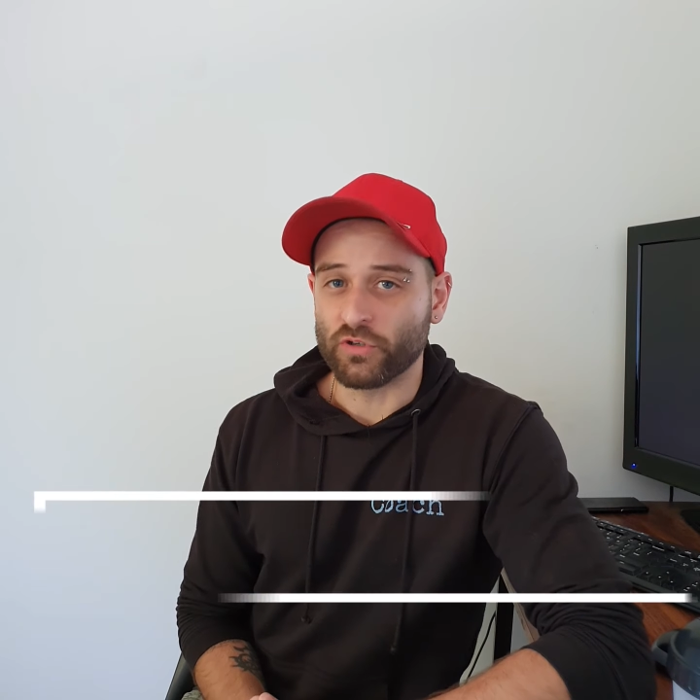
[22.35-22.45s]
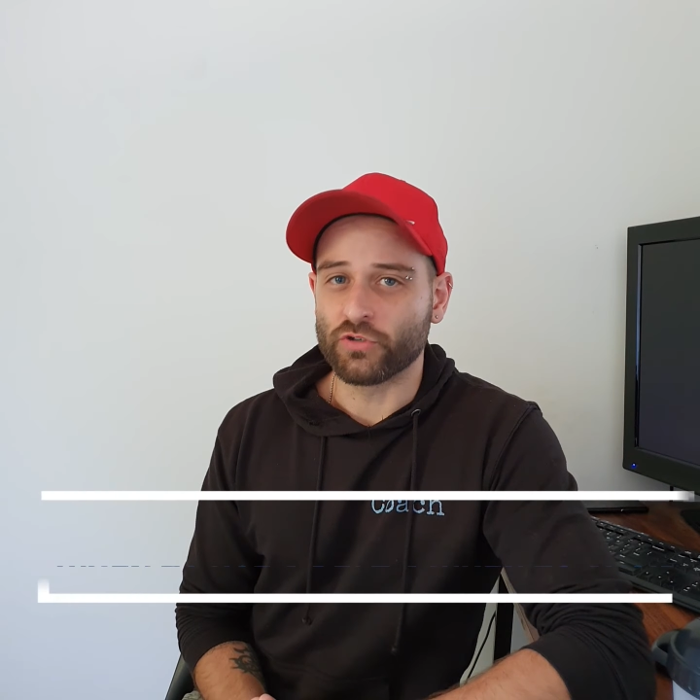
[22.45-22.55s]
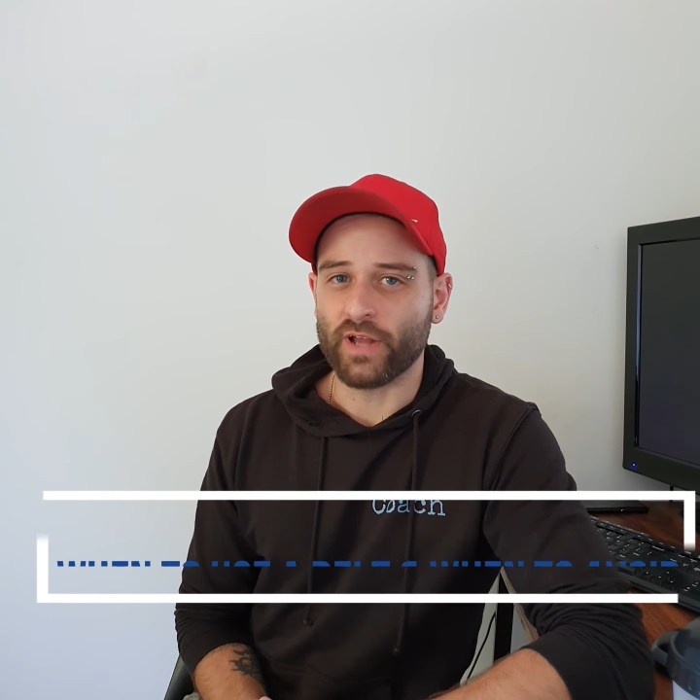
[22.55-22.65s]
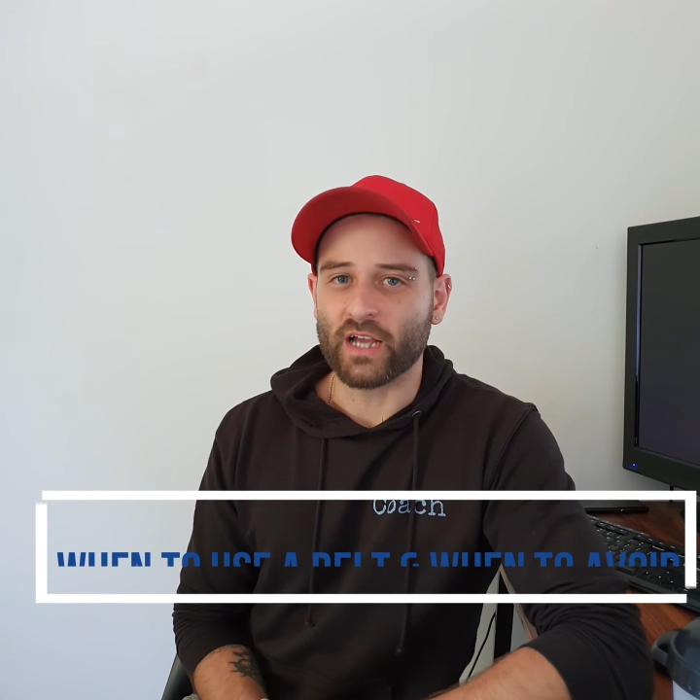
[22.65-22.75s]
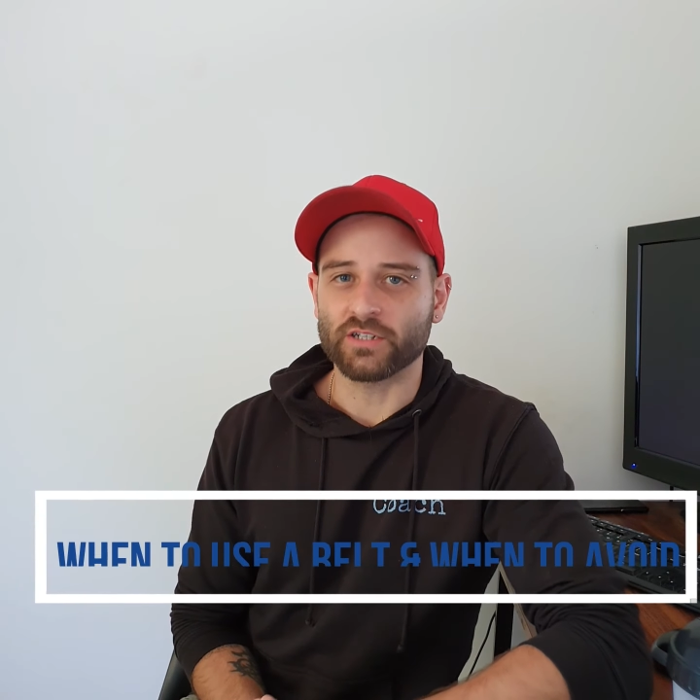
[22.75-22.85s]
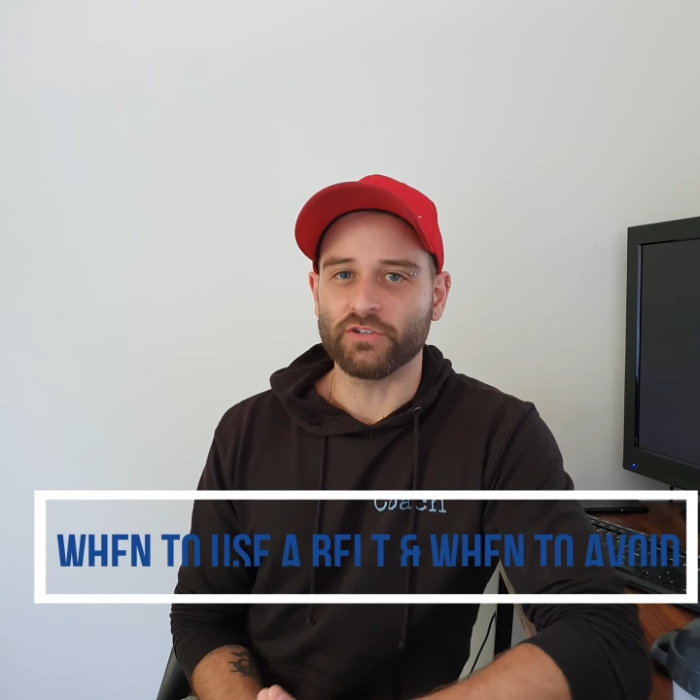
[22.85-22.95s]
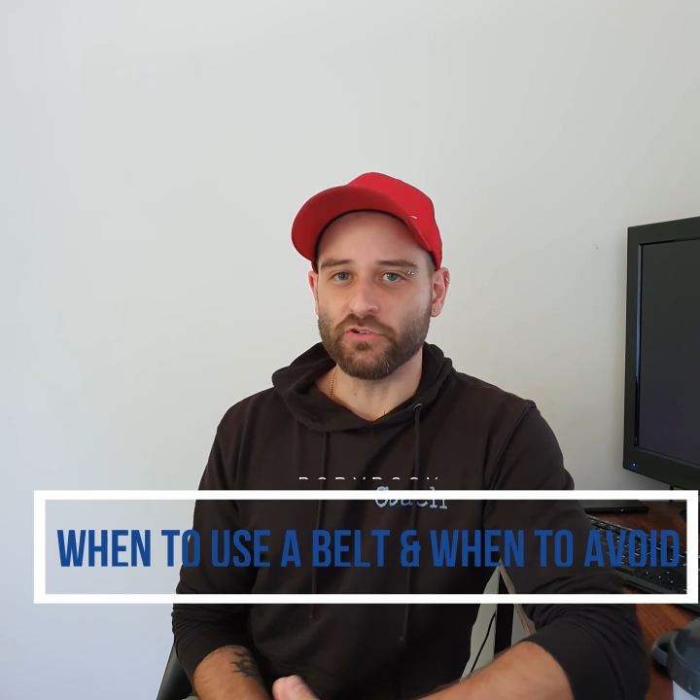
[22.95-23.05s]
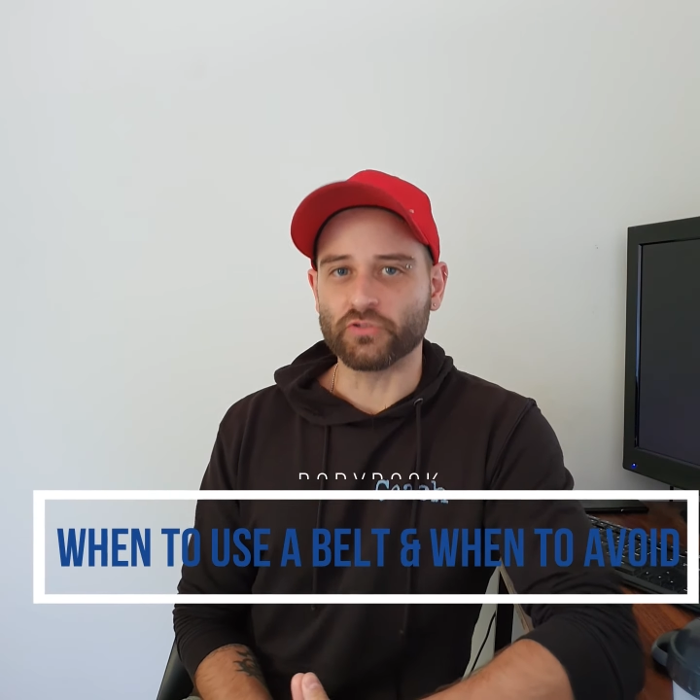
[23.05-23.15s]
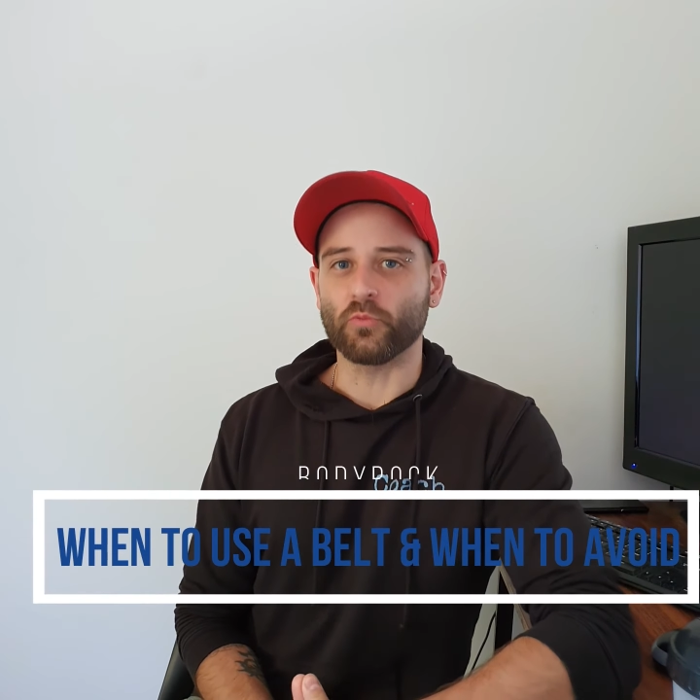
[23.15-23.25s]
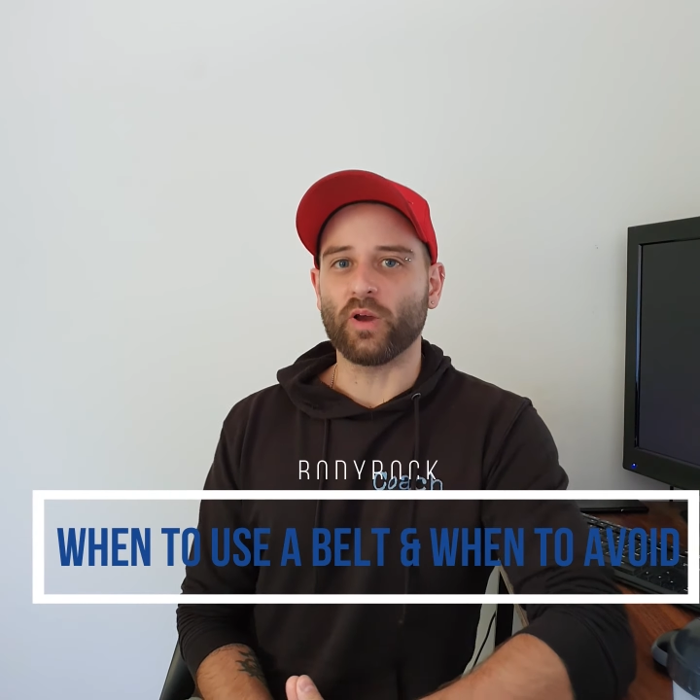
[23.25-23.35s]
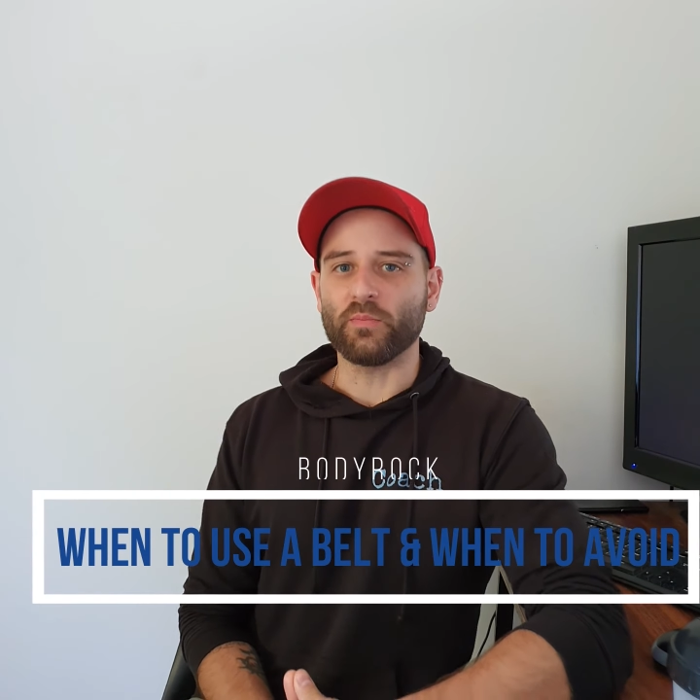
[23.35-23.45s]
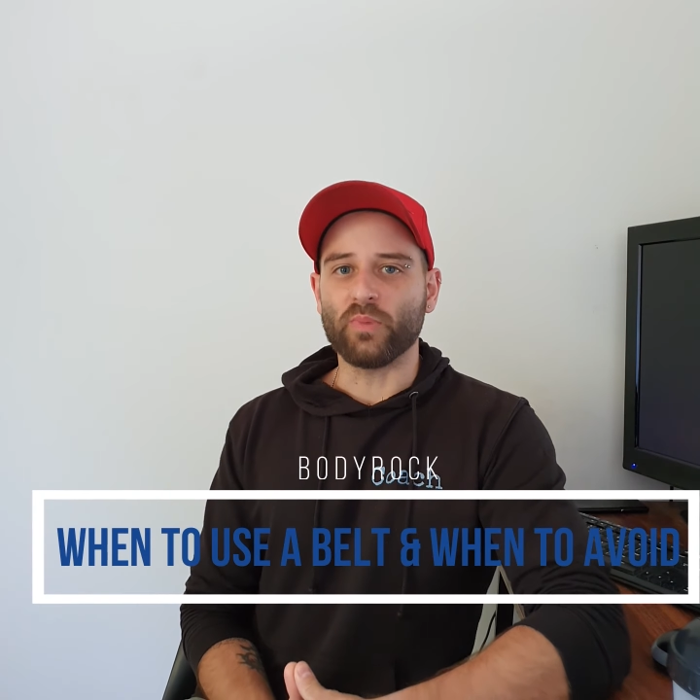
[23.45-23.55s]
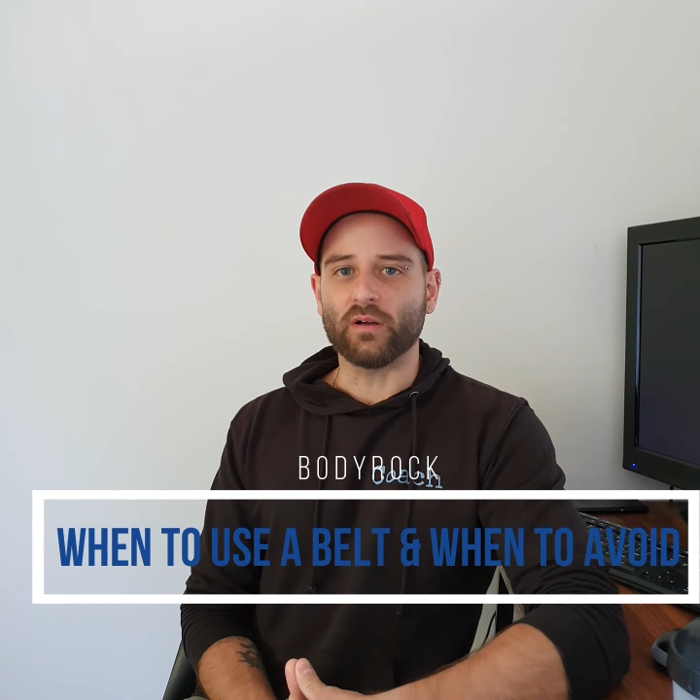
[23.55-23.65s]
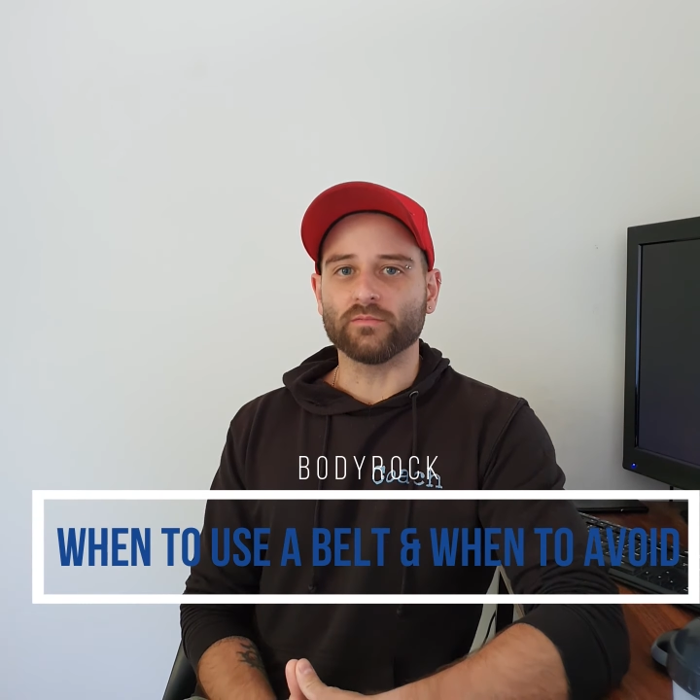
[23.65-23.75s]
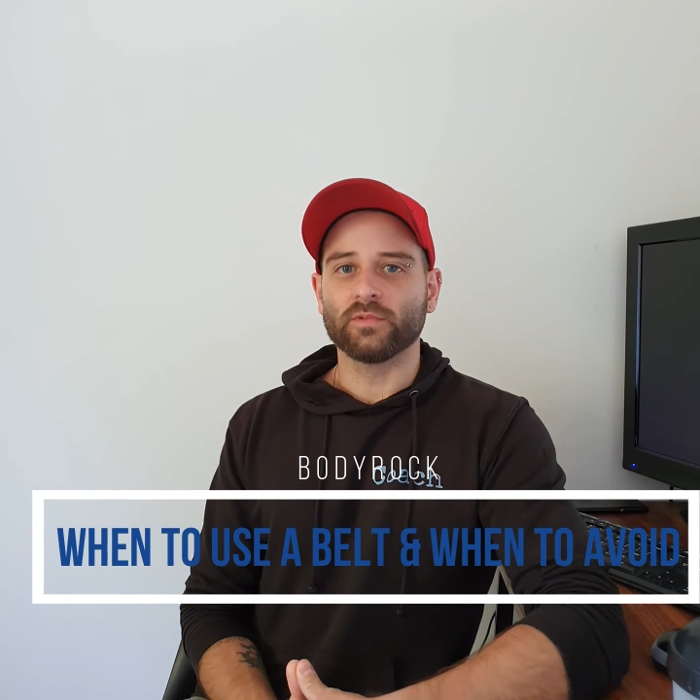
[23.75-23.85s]
should actually use a weight
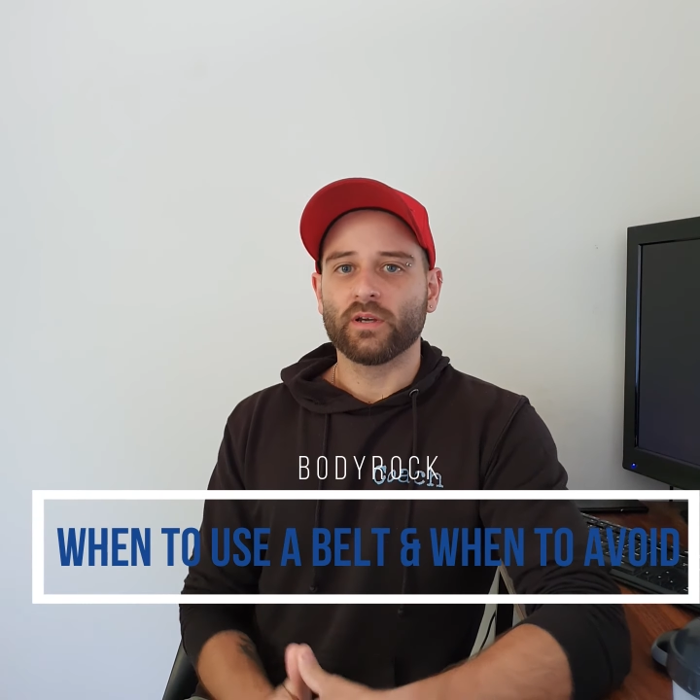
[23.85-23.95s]
belt.